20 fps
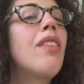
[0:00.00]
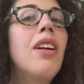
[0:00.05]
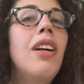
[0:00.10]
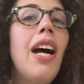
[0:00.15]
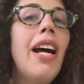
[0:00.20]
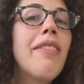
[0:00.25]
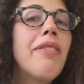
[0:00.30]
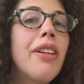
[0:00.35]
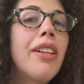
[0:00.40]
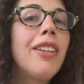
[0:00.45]

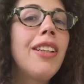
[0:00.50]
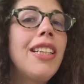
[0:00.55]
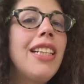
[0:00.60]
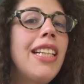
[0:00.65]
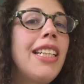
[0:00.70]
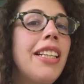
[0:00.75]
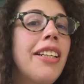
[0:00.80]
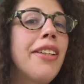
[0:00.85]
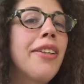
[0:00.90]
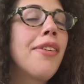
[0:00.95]
I really
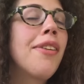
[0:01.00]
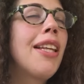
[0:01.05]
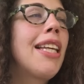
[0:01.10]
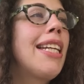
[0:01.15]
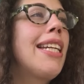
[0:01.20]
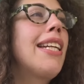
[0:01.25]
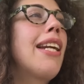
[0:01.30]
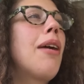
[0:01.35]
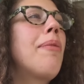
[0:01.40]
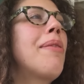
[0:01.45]
needed to
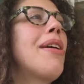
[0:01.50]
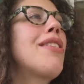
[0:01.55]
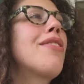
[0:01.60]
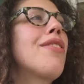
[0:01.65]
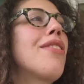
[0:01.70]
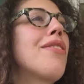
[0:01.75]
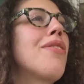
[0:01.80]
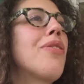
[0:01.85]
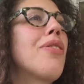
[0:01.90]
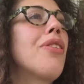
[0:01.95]
lean on my
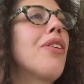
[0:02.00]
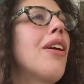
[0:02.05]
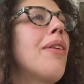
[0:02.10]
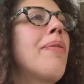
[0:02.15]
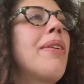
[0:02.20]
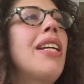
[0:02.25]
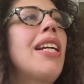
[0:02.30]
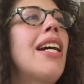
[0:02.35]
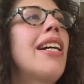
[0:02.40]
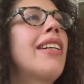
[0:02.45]
sister. I
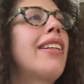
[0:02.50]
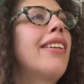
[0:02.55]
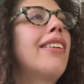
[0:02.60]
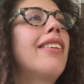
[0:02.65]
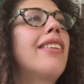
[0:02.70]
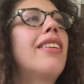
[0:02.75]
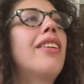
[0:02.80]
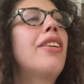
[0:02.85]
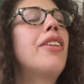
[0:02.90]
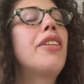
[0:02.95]
mean, I
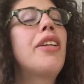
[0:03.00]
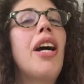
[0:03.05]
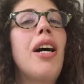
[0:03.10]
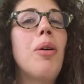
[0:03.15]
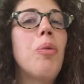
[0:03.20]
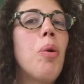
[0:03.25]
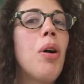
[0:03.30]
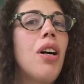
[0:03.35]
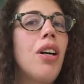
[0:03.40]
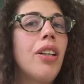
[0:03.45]
could
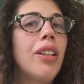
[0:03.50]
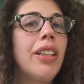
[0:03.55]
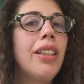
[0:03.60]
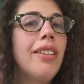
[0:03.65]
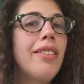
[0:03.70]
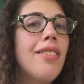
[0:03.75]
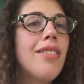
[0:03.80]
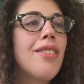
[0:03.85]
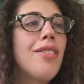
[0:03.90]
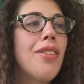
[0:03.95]
not walk.
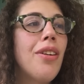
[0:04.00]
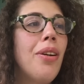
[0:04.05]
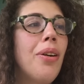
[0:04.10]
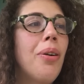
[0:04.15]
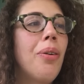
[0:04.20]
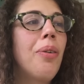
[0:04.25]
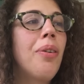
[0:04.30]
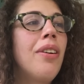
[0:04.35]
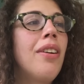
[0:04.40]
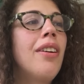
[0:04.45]

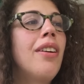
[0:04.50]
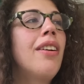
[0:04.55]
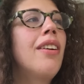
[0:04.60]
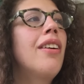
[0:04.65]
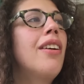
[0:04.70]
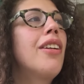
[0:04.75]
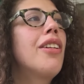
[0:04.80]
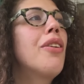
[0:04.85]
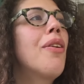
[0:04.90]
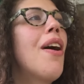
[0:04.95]
So
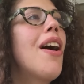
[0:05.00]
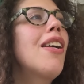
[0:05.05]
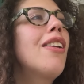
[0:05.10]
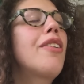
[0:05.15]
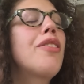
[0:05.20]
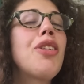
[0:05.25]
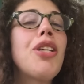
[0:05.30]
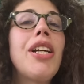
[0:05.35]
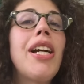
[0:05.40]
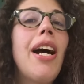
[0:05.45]

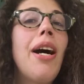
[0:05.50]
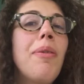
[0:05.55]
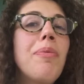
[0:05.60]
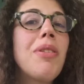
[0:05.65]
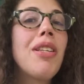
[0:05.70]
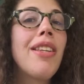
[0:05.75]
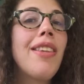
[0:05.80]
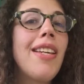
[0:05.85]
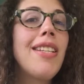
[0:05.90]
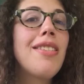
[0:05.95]
neurology comes
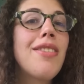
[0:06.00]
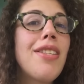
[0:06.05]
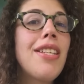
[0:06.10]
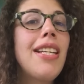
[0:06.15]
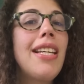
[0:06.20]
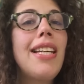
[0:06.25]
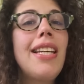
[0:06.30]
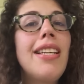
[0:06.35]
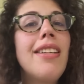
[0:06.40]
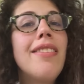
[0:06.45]
and they
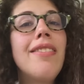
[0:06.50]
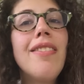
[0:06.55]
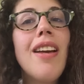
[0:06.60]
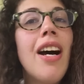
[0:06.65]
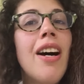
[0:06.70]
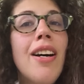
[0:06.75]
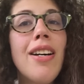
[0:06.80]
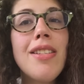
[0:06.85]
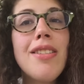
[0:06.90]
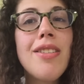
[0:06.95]
see
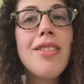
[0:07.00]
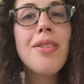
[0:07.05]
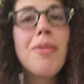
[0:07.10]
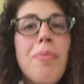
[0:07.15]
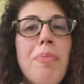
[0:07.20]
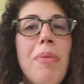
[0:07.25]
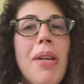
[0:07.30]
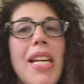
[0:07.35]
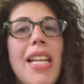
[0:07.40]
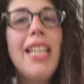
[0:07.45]
us,
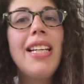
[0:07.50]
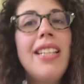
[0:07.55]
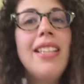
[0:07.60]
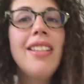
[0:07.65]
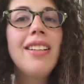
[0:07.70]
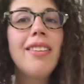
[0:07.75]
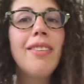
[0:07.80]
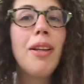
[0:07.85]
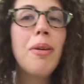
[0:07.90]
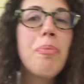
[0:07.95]
me,
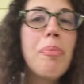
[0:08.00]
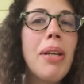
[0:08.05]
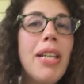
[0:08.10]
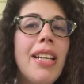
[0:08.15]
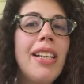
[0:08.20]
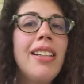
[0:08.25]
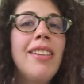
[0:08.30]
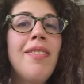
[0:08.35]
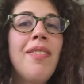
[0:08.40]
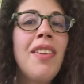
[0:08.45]

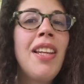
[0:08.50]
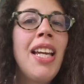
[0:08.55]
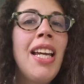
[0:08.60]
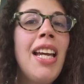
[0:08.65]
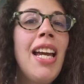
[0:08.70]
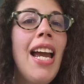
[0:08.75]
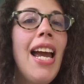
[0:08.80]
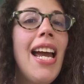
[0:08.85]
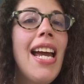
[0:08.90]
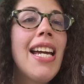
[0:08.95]
limping.
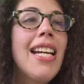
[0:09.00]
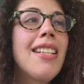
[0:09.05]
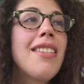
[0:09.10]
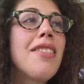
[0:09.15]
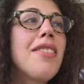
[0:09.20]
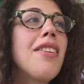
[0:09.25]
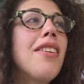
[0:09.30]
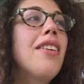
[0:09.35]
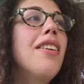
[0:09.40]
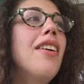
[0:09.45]

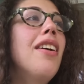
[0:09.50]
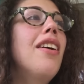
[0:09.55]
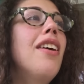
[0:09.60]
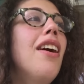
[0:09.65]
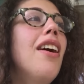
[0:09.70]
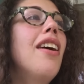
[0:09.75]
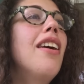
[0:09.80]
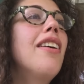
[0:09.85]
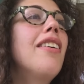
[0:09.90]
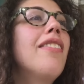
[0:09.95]
And
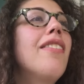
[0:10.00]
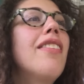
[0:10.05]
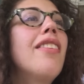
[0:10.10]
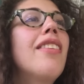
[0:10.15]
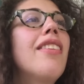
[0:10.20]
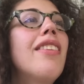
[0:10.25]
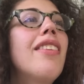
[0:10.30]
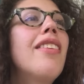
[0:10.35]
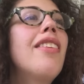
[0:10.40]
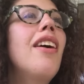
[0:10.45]

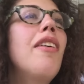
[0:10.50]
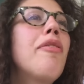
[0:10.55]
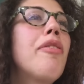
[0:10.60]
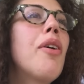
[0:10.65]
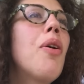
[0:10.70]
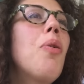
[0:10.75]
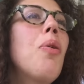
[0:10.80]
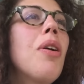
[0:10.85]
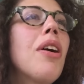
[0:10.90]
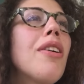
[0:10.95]
of
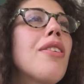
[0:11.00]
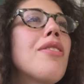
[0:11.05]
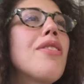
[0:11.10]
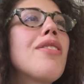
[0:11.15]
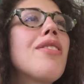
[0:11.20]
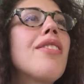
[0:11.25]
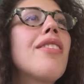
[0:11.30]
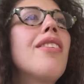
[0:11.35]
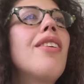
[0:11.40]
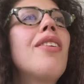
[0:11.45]

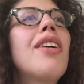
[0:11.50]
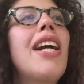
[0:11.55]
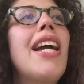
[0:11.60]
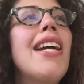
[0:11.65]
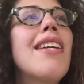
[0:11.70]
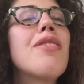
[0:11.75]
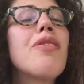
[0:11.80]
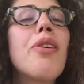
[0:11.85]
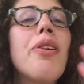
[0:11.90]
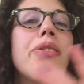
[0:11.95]
course,
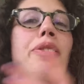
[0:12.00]
okay, so